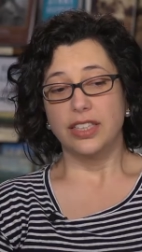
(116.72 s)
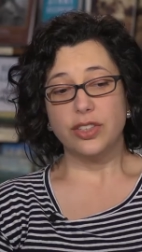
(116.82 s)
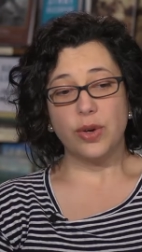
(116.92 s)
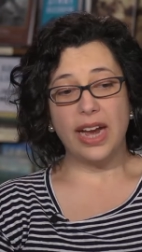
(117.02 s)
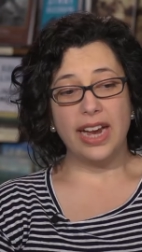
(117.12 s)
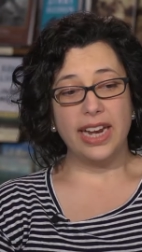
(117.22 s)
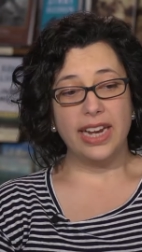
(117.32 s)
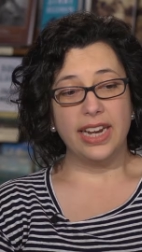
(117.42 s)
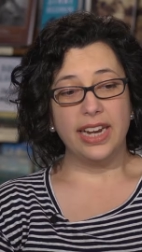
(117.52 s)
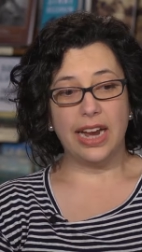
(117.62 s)
So
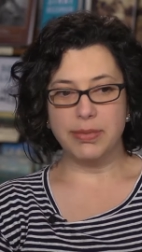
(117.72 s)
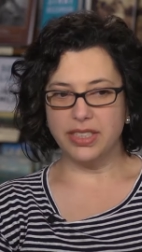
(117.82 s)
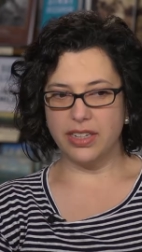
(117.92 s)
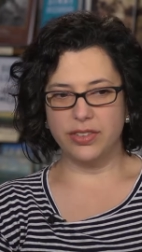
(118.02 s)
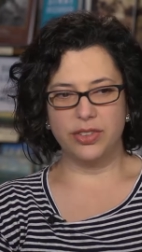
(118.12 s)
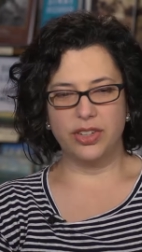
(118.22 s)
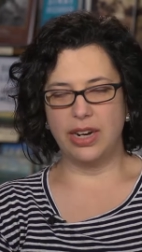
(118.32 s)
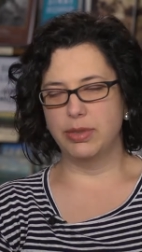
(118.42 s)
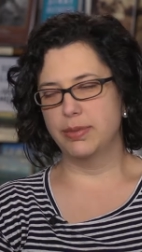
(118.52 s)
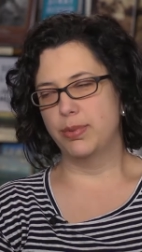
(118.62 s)
I'm a Southerner. I
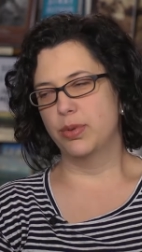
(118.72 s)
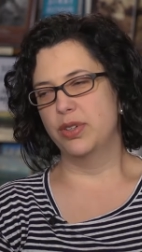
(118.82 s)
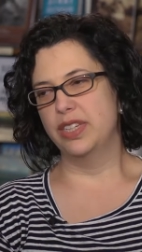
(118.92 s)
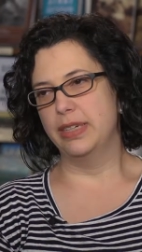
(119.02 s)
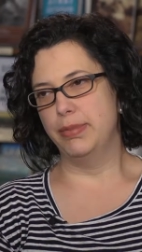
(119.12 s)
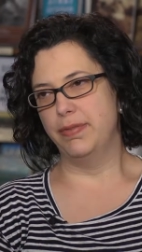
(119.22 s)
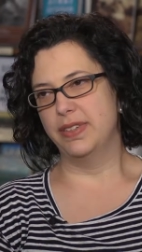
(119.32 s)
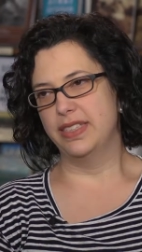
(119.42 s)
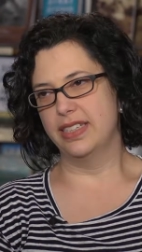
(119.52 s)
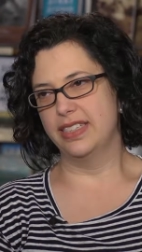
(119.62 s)
was born in
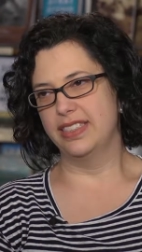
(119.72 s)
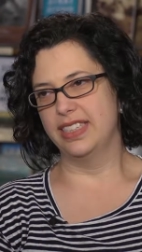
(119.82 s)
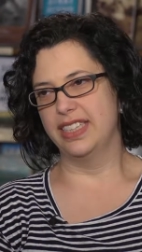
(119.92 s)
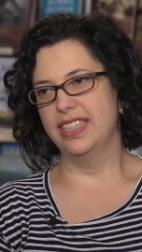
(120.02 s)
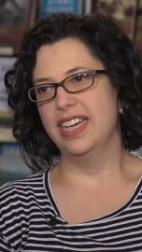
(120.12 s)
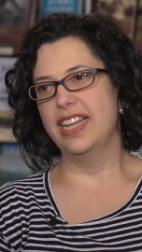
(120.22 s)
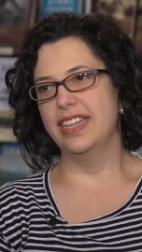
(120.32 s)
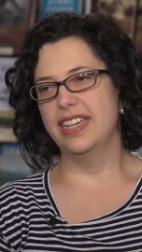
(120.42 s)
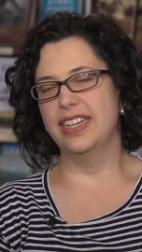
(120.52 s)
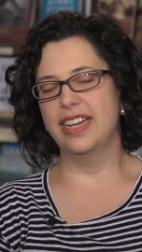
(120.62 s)
Memphis, Tennessee, and
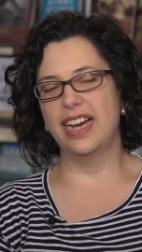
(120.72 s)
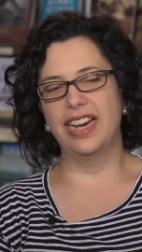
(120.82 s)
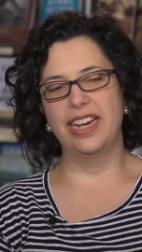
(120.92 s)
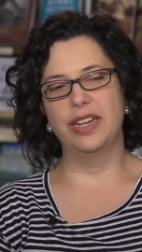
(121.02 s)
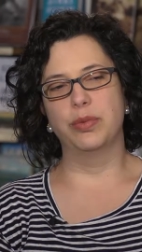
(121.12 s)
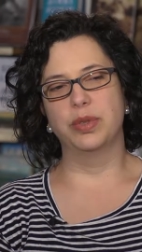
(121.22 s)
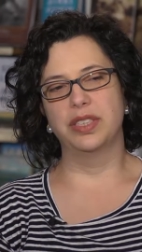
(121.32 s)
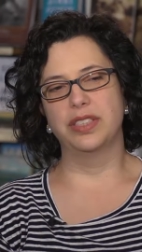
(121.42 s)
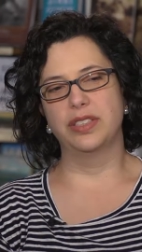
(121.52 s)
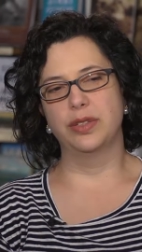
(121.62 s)
then I
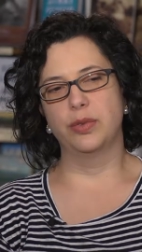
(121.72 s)
was